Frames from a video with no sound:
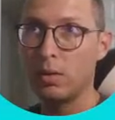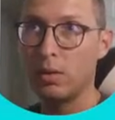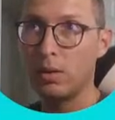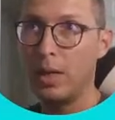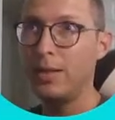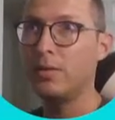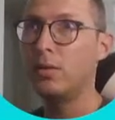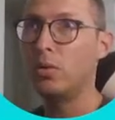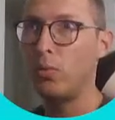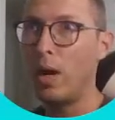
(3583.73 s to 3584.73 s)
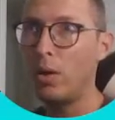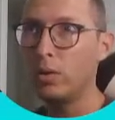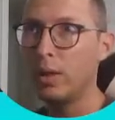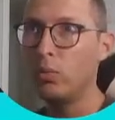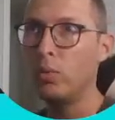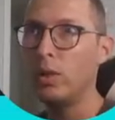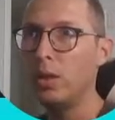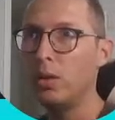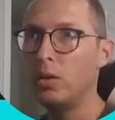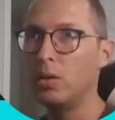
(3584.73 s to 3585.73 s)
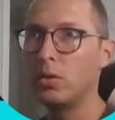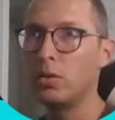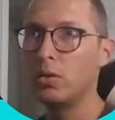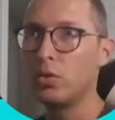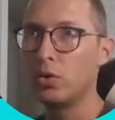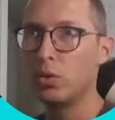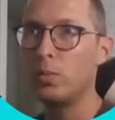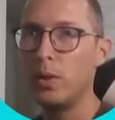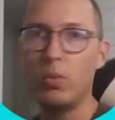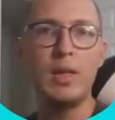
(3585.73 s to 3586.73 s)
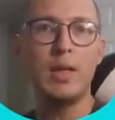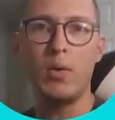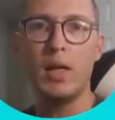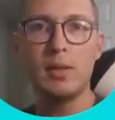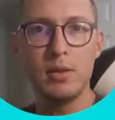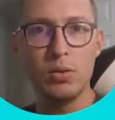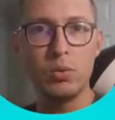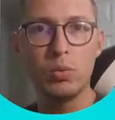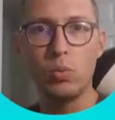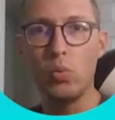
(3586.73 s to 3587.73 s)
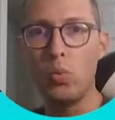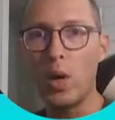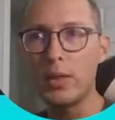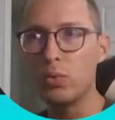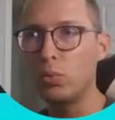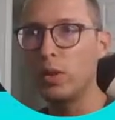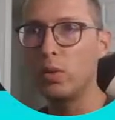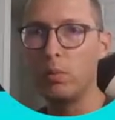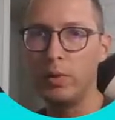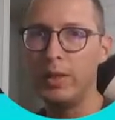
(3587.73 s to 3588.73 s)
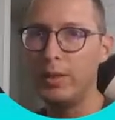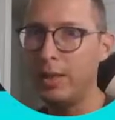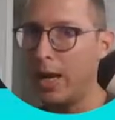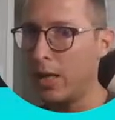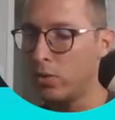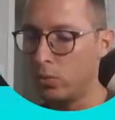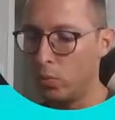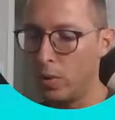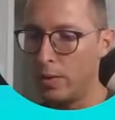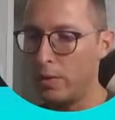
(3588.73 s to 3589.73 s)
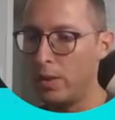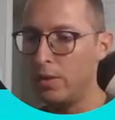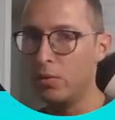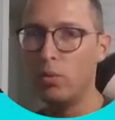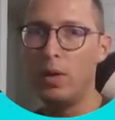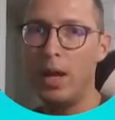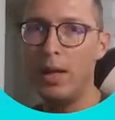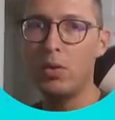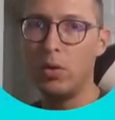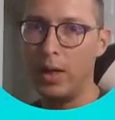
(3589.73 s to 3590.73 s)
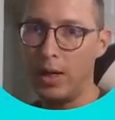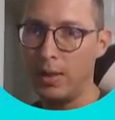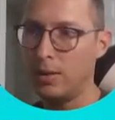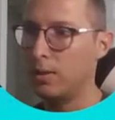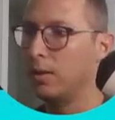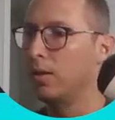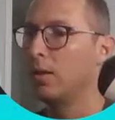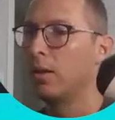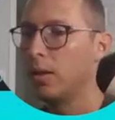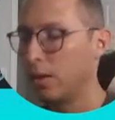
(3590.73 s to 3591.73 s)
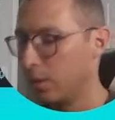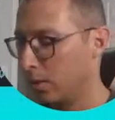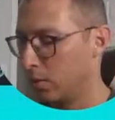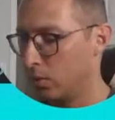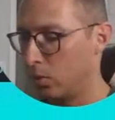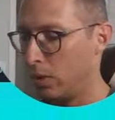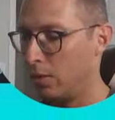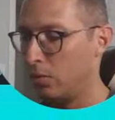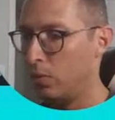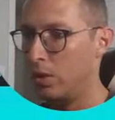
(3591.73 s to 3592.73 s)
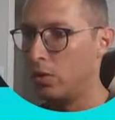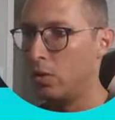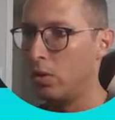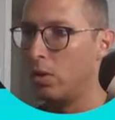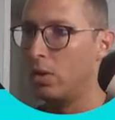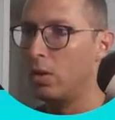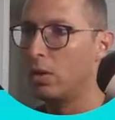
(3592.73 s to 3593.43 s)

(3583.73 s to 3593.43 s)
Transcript: that is the route that we should be redirected to once we complete the action, whether it's create or edit. So let's return